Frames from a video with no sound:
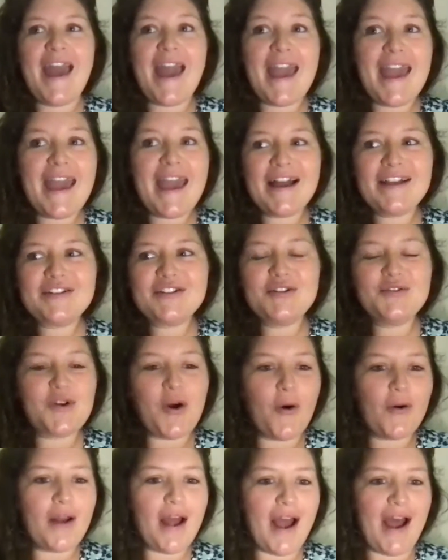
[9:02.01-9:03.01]
And you
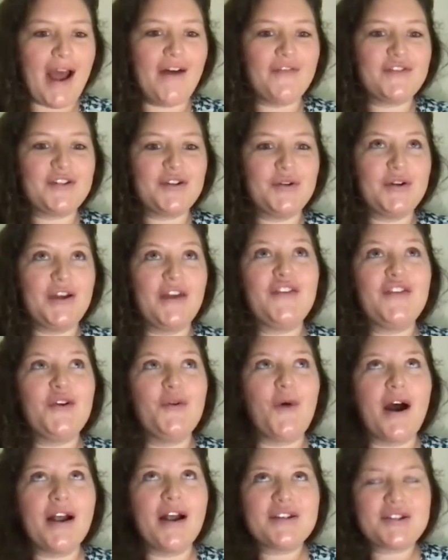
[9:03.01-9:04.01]
don't have to, if you
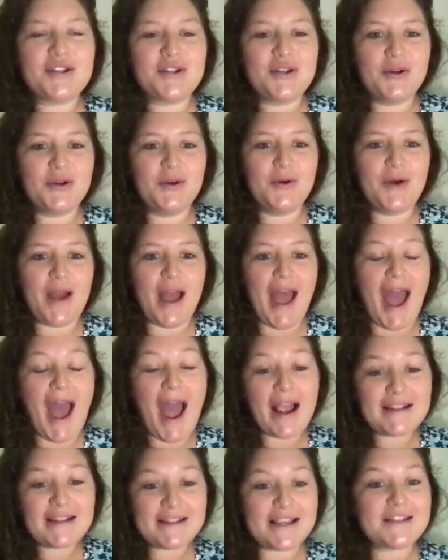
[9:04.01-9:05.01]
want to
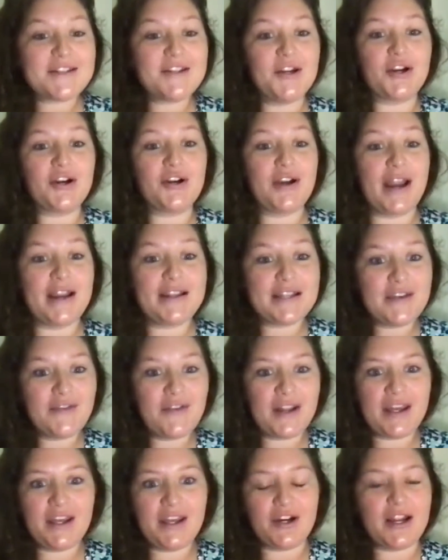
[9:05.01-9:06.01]
access your
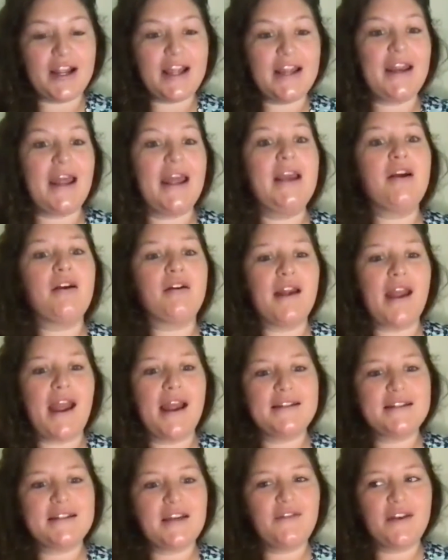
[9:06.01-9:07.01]
creativity, your innate
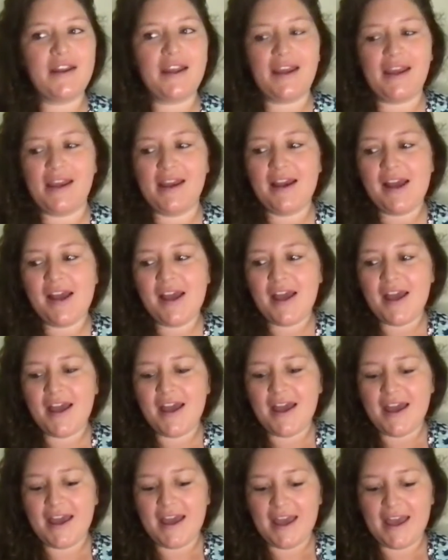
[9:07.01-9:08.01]
creativity,
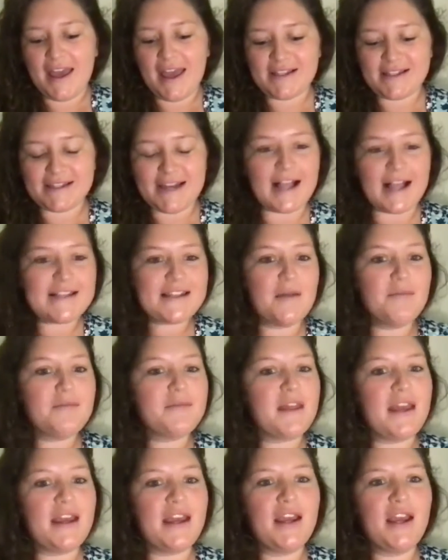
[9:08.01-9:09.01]
it's not
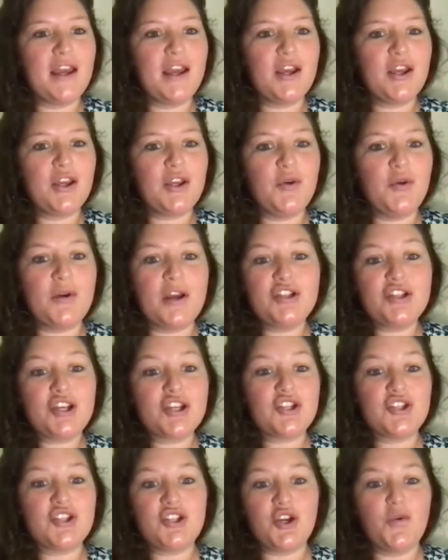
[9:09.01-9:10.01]
something you can
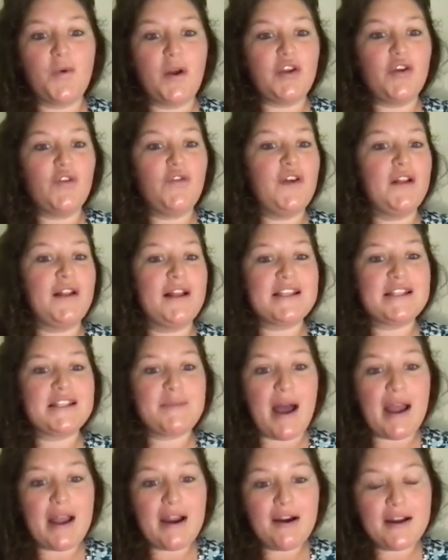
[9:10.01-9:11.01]
just do when you feel
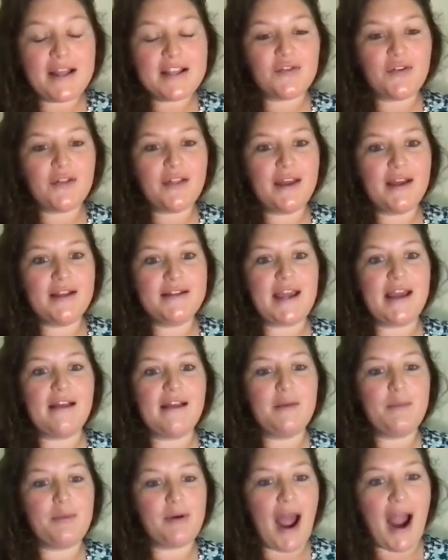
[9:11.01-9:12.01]
inspired. It's really a
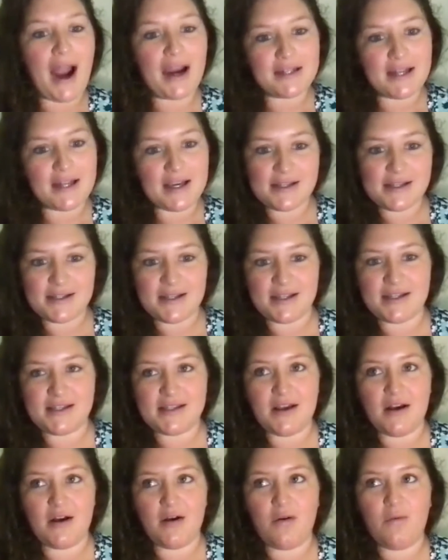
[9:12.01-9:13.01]
daily practice. And
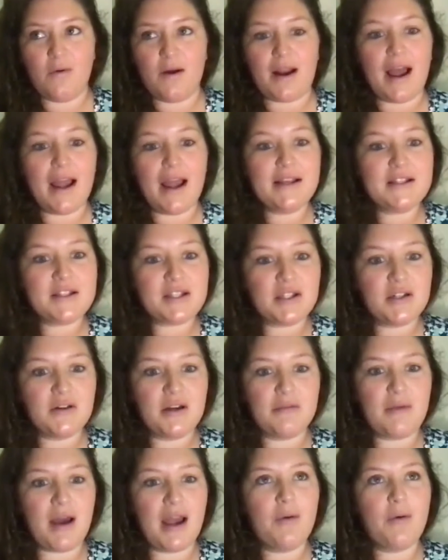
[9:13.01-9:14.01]
so what I do
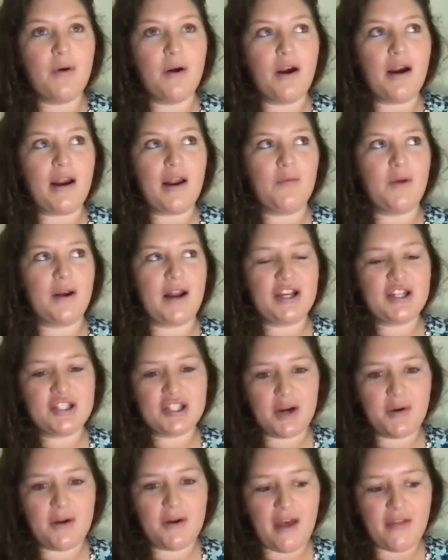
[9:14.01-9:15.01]
in my work and what I
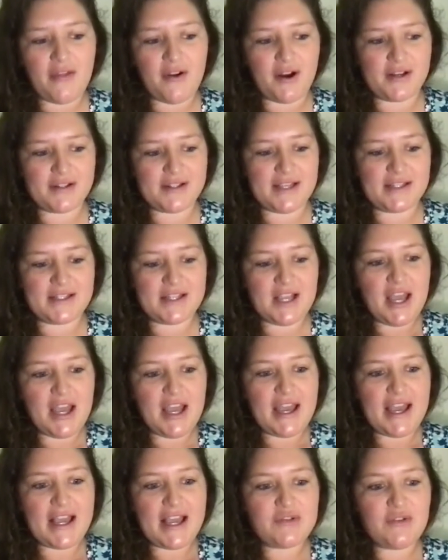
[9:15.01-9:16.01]
share with others
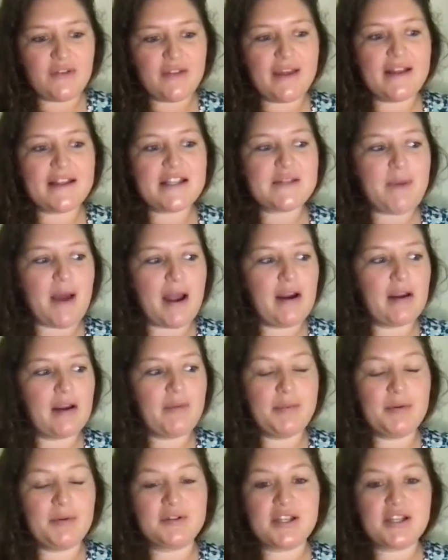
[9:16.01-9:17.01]
is really inspiring
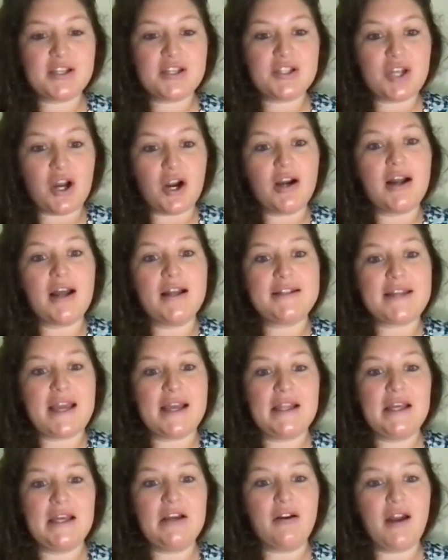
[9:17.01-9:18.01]
people to start a
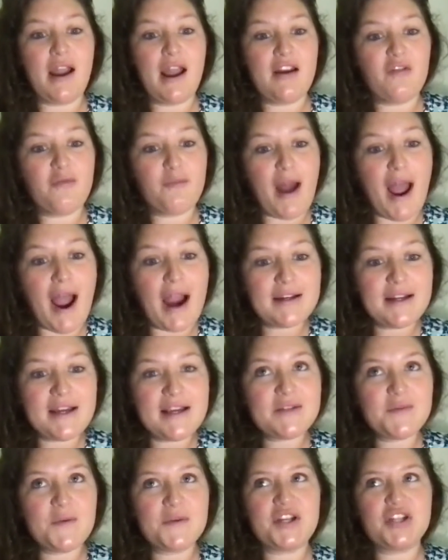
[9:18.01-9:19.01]
daily creative
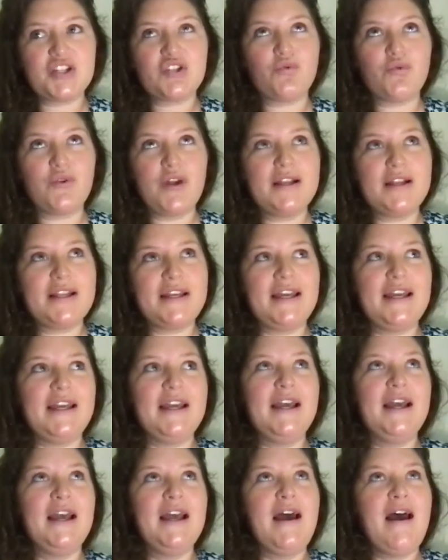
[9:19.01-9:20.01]
practice, which is
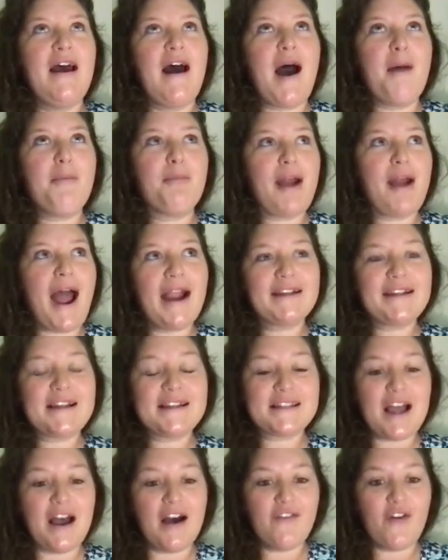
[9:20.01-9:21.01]
really a
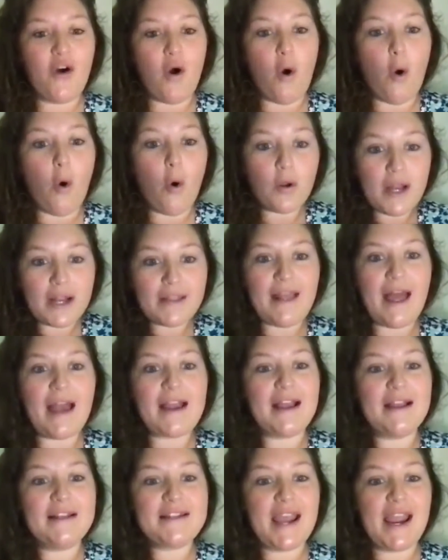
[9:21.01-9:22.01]
practice of holding that
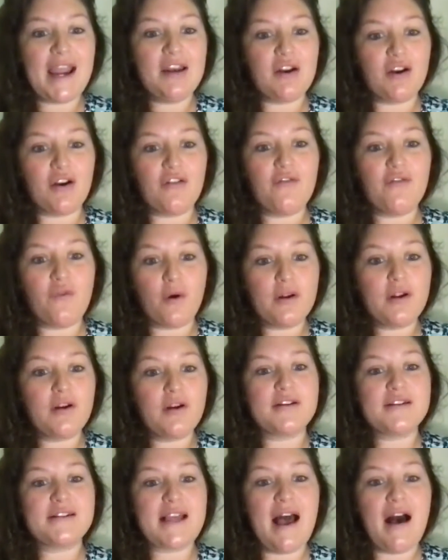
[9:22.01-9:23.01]
container for
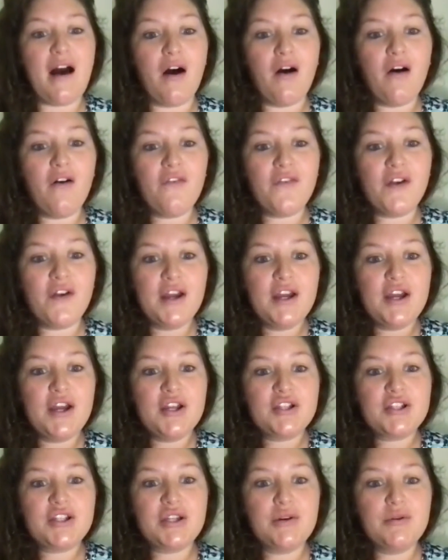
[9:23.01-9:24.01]
yourself
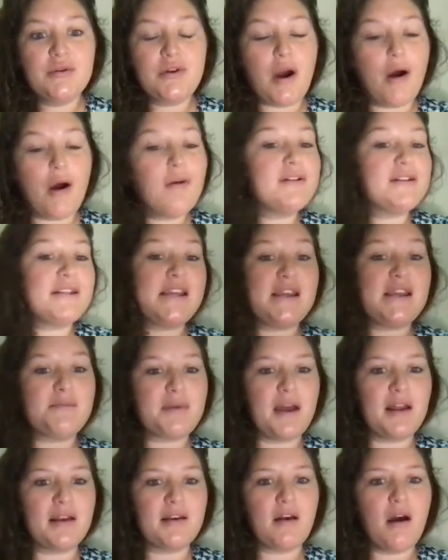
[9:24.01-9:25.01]
to go deep
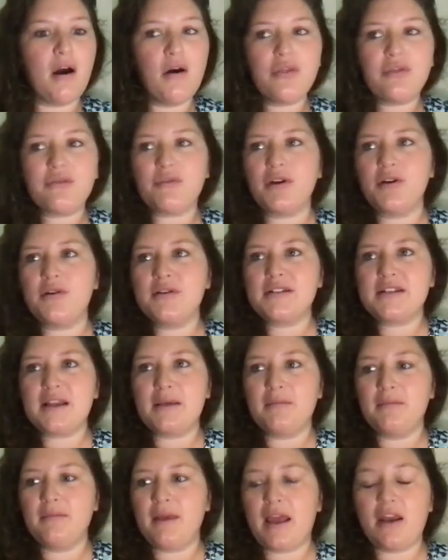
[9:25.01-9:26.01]
and go through
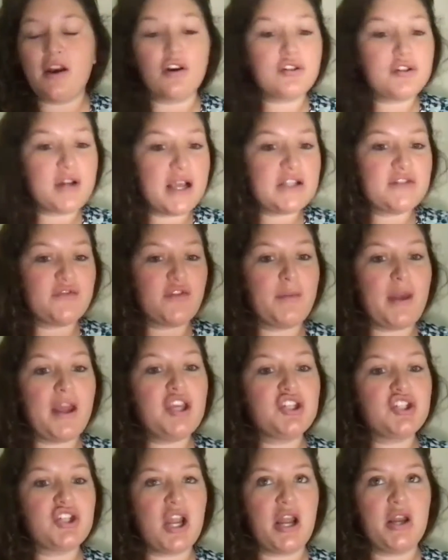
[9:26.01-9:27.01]
some inner
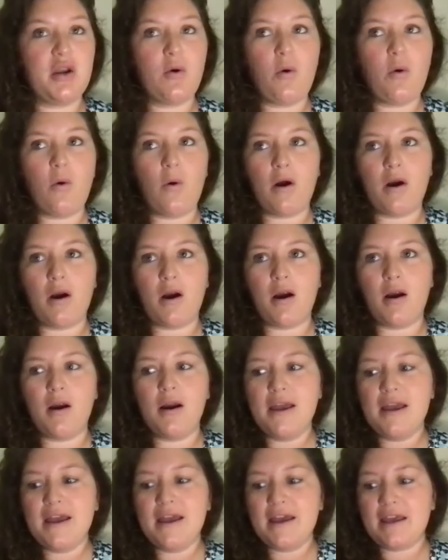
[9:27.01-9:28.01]
transformation, or
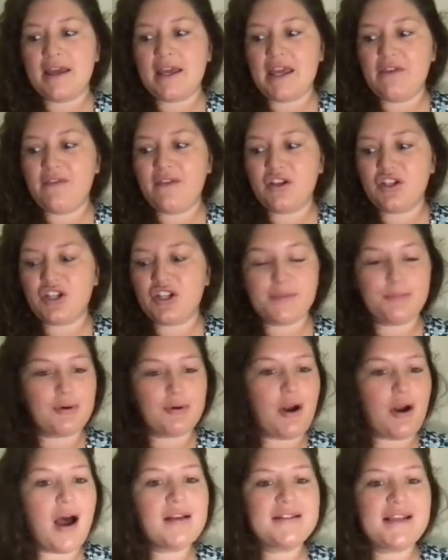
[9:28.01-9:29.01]
even just
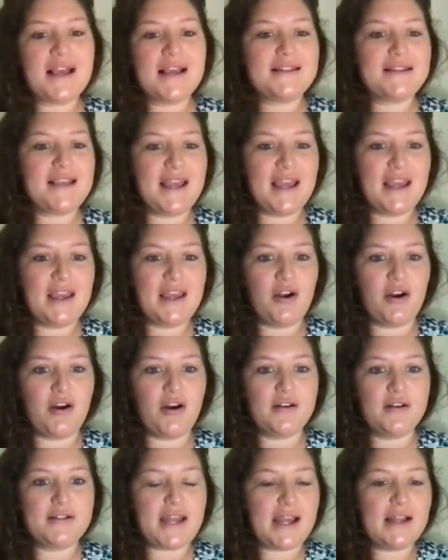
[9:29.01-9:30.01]
processing
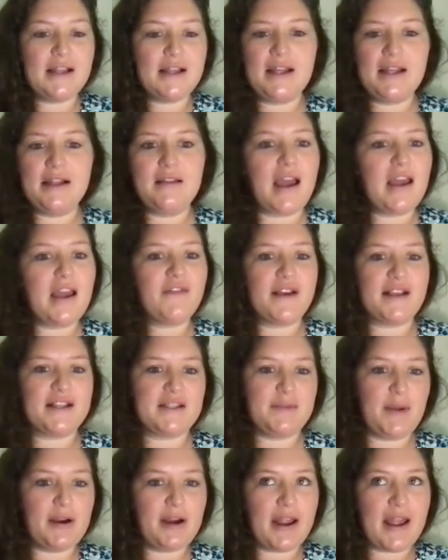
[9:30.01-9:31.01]
your daily life
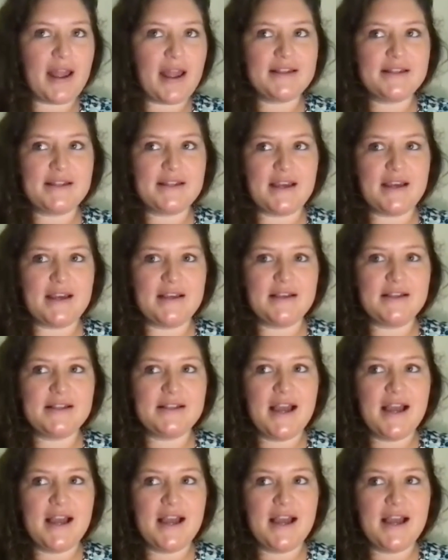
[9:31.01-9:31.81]
experiences.